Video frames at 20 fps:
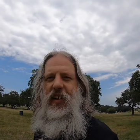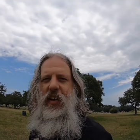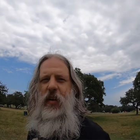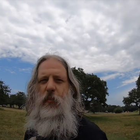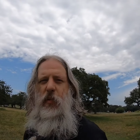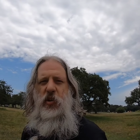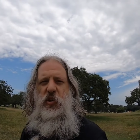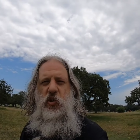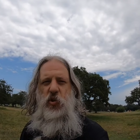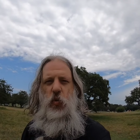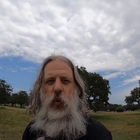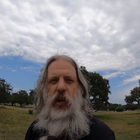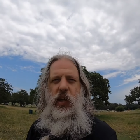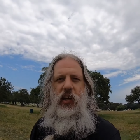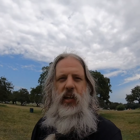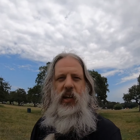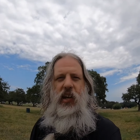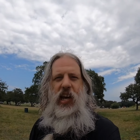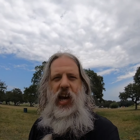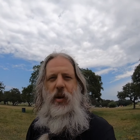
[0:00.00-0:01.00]
I'm gonna
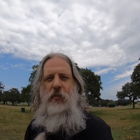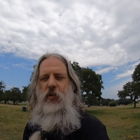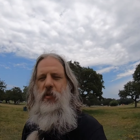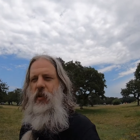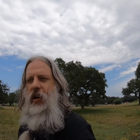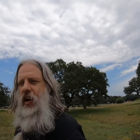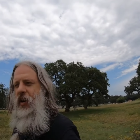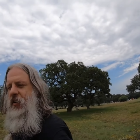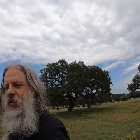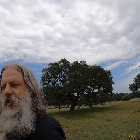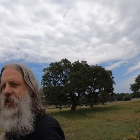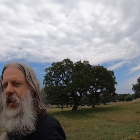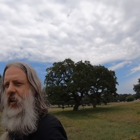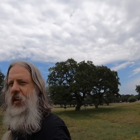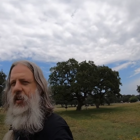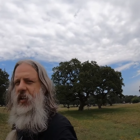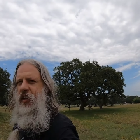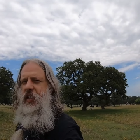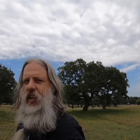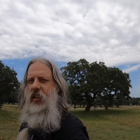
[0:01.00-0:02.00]
swing the camera around. Da, da,
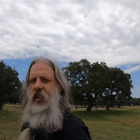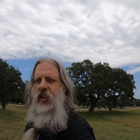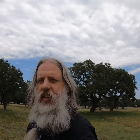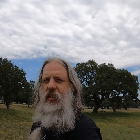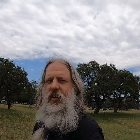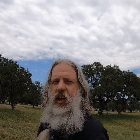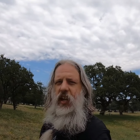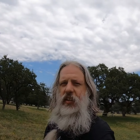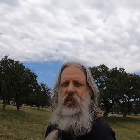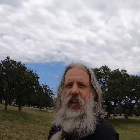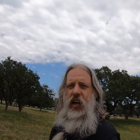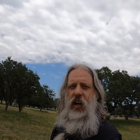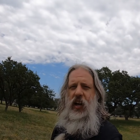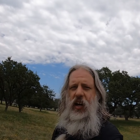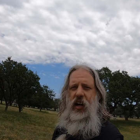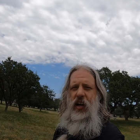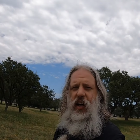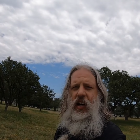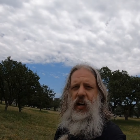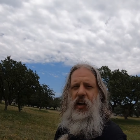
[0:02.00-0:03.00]
da, da, da, da,
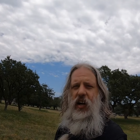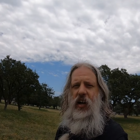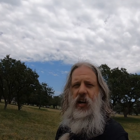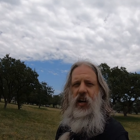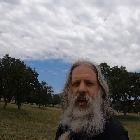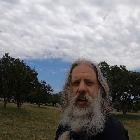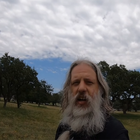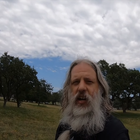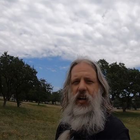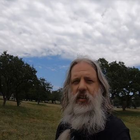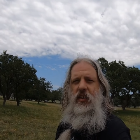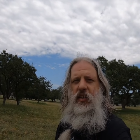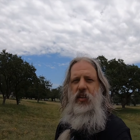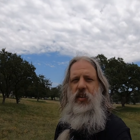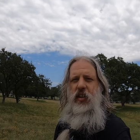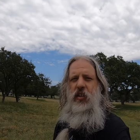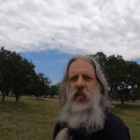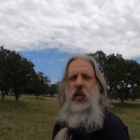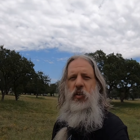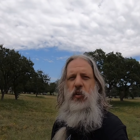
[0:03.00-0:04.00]
da.
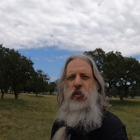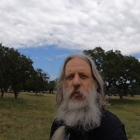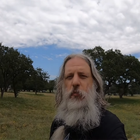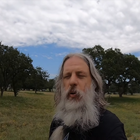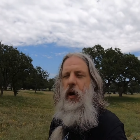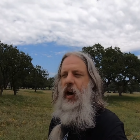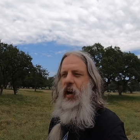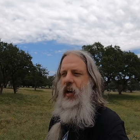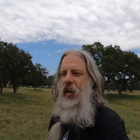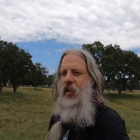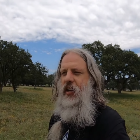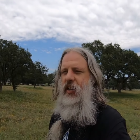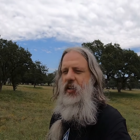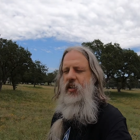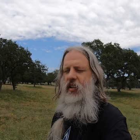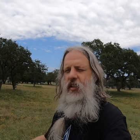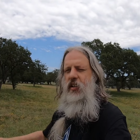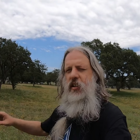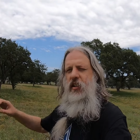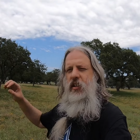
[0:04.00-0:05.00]
The new bike
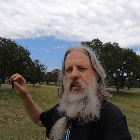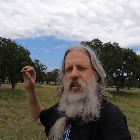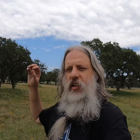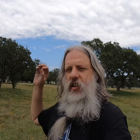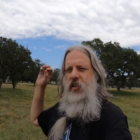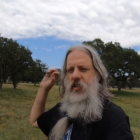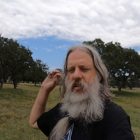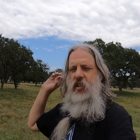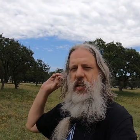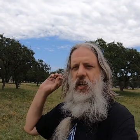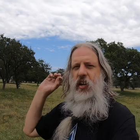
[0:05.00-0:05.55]
is